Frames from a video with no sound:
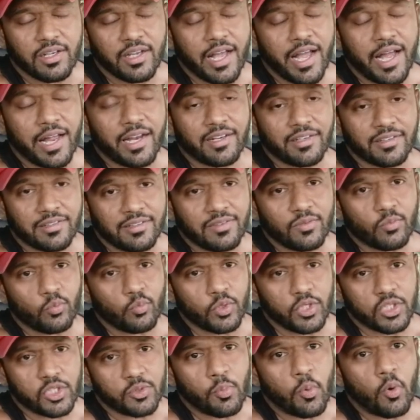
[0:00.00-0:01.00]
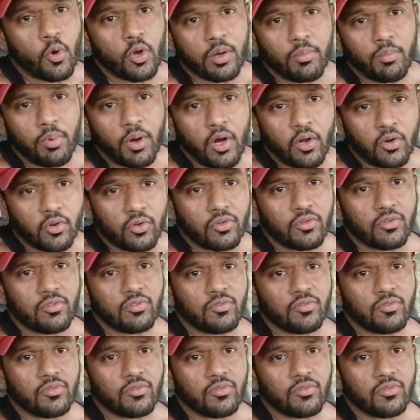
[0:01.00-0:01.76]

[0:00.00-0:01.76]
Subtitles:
and we spoke about